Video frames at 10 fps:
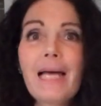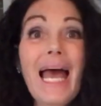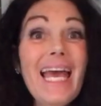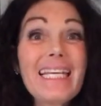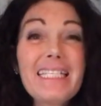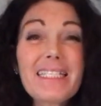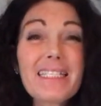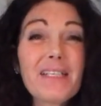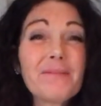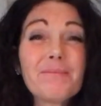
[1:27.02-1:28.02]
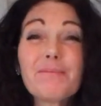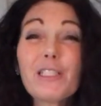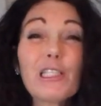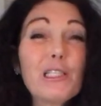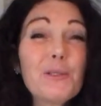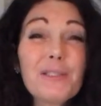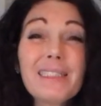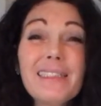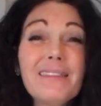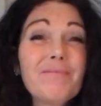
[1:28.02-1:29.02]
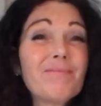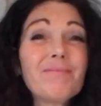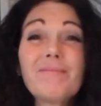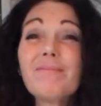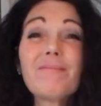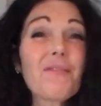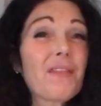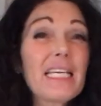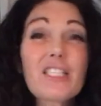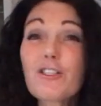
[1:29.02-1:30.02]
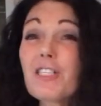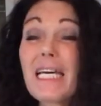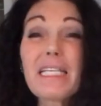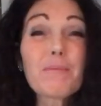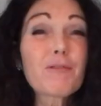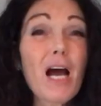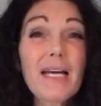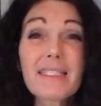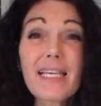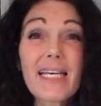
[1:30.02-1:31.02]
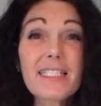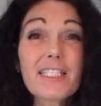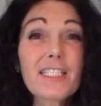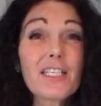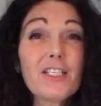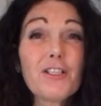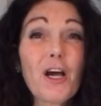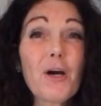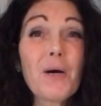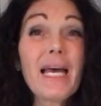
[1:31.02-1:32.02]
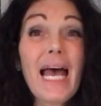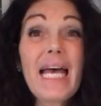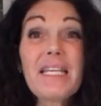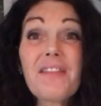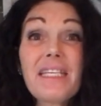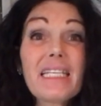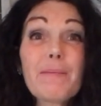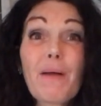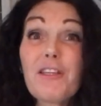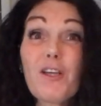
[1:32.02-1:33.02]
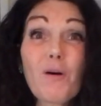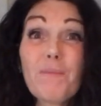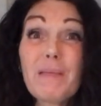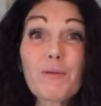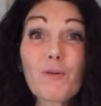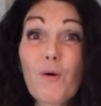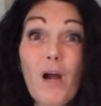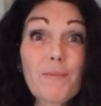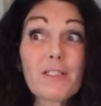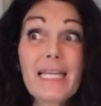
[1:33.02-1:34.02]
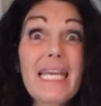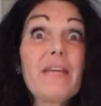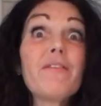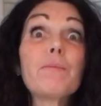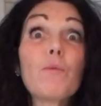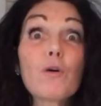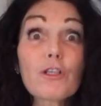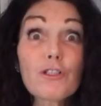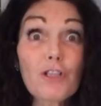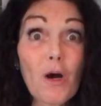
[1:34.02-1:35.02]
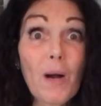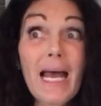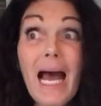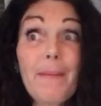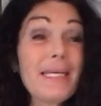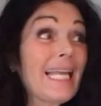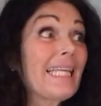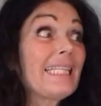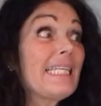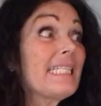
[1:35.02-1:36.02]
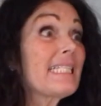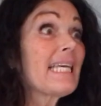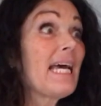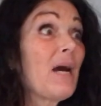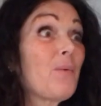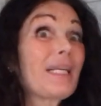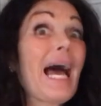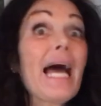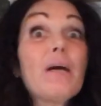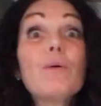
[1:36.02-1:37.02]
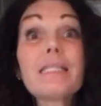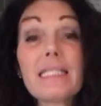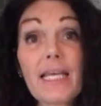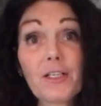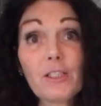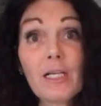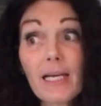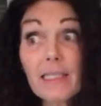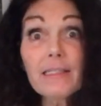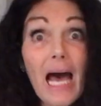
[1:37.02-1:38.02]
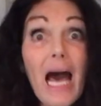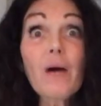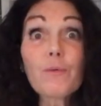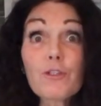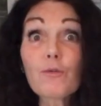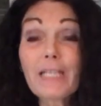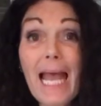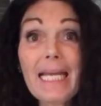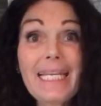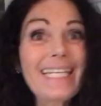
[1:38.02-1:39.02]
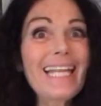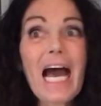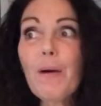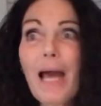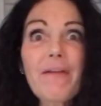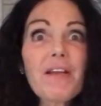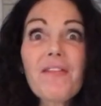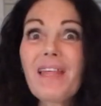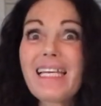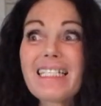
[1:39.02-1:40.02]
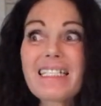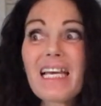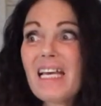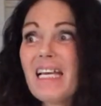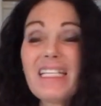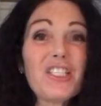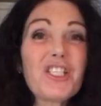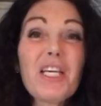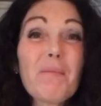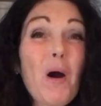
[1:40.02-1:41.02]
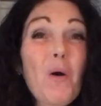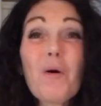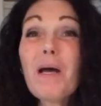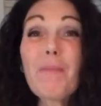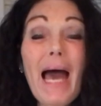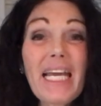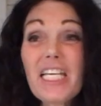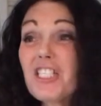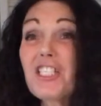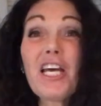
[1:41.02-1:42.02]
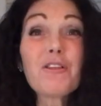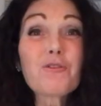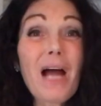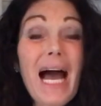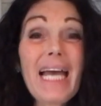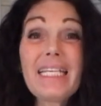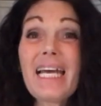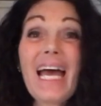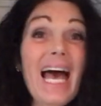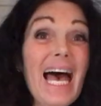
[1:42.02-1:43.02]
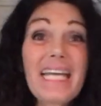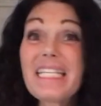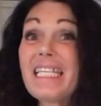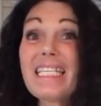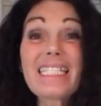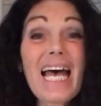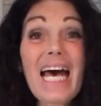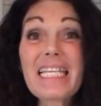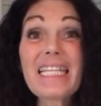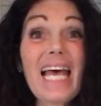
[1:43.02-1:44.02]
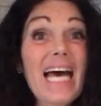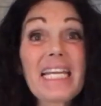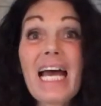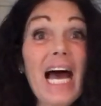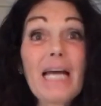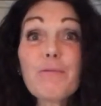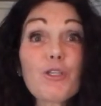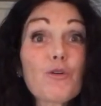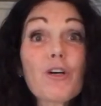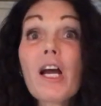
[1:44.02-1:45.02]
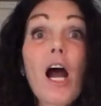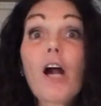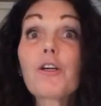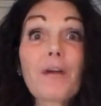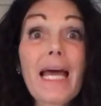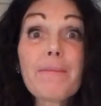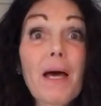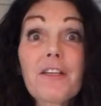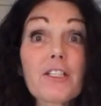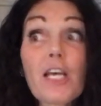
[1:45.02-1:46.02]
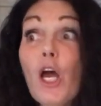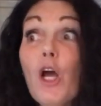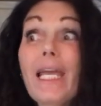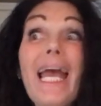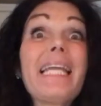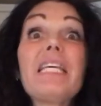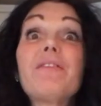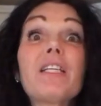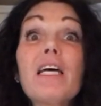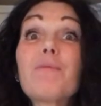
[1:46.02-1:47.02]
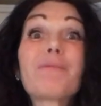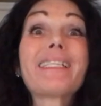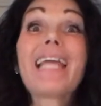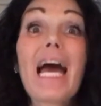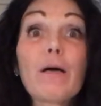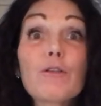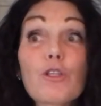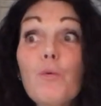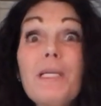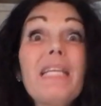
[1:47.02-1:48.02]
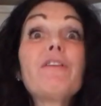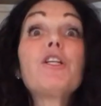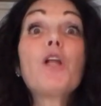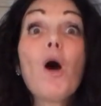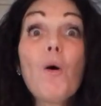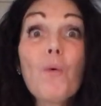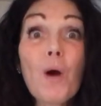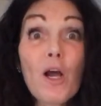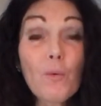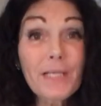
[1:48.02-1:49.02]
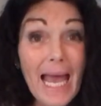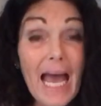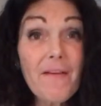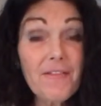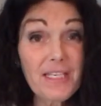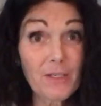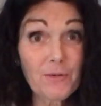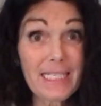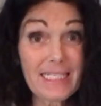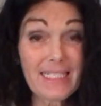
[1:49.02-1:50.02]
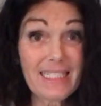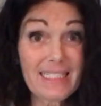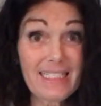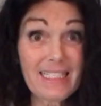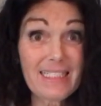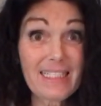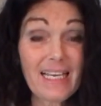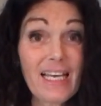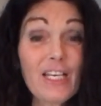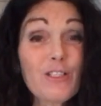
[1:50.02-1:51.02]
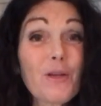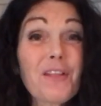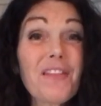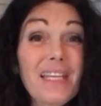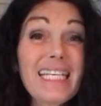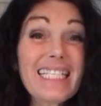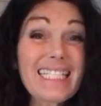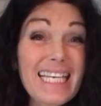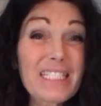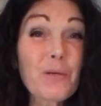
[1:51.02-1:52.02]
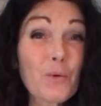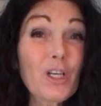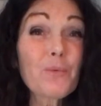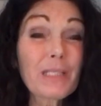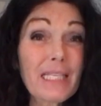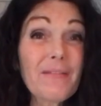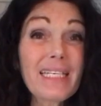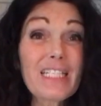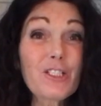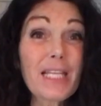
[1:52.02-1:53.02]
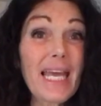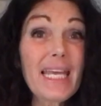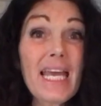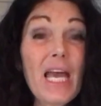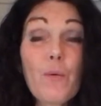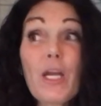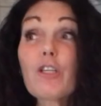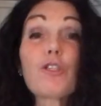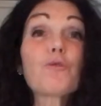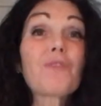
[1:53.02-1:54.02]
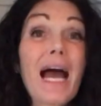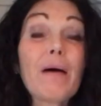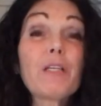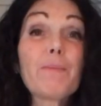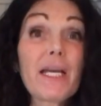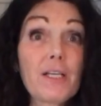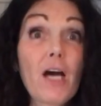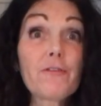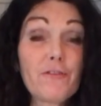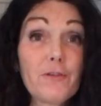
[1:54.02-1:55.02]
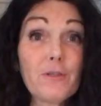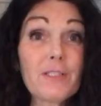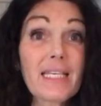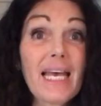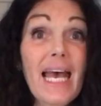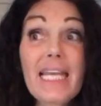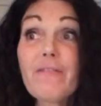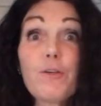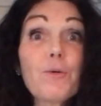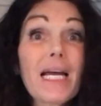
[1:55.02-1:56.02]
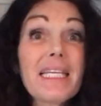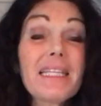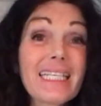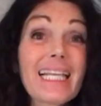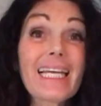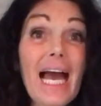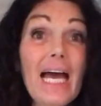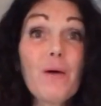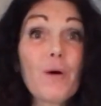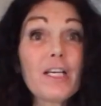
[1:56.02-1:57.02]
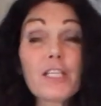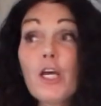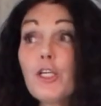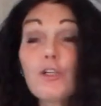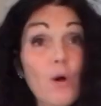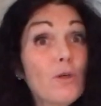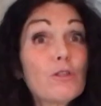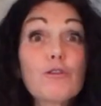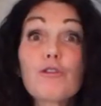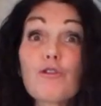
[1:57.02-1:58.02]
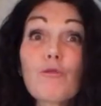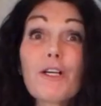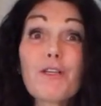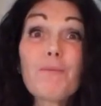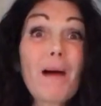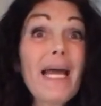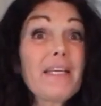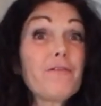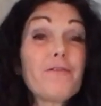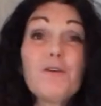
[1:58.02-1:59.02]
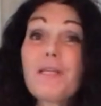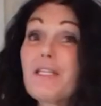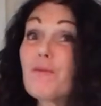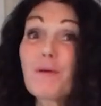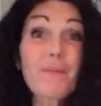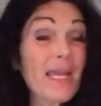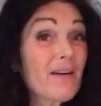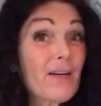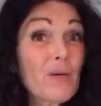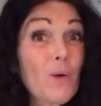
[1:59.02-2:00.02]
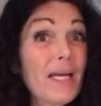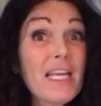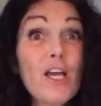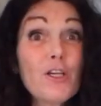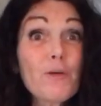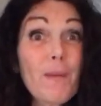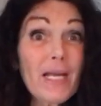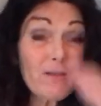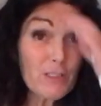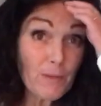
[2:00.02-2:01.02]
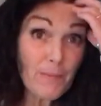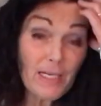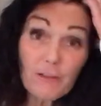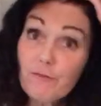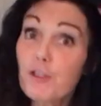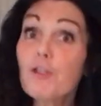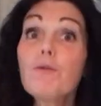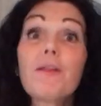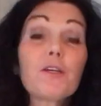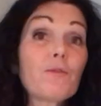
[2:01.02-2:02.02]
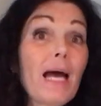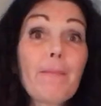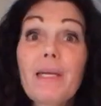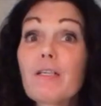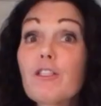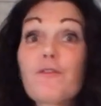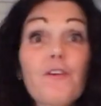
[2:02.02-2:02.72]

eggs, gluten, things are getting processed, you know, and thinking about the young people growing up today, even more so. I mean, at least when I was little, a lot was organic. Now everything is GMO, packaged, dried, added this, added that. I'm sure our grandmothers can't even pronounce or wouldn't even know what half the ingredient list is. So the thing is this, the world we're living in today, we are surrounded by non-foods. And if you're anything like I was, you're going to the store and you're buying food and you're preparing what your parents prepared for you and the grandparents